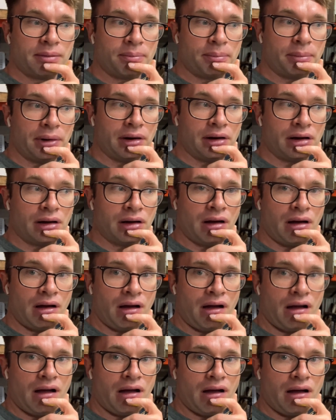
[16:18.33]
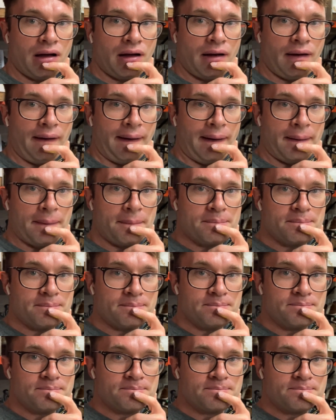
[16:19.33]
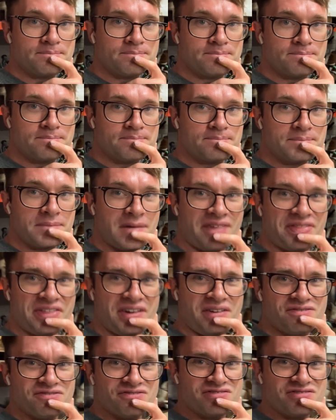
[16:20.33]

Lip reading: But I don't